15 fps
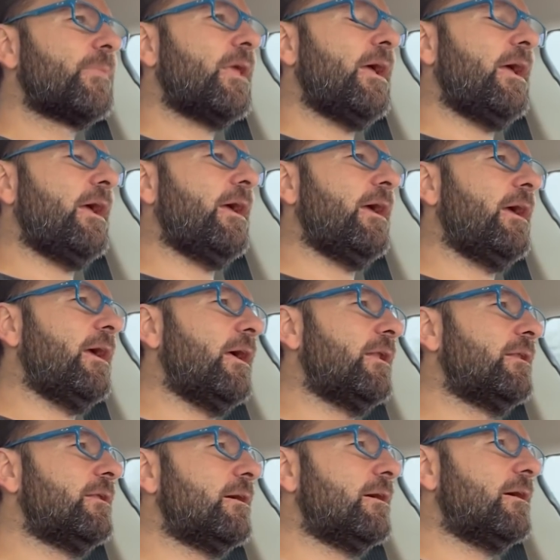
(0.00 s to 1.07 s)

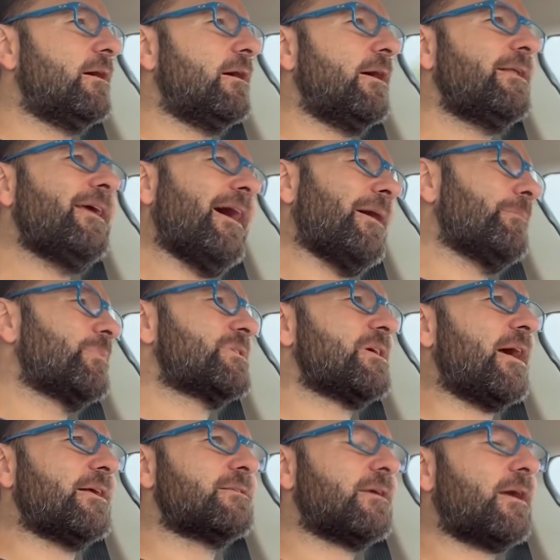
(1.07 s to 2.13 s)
And uh, and yeah, besides,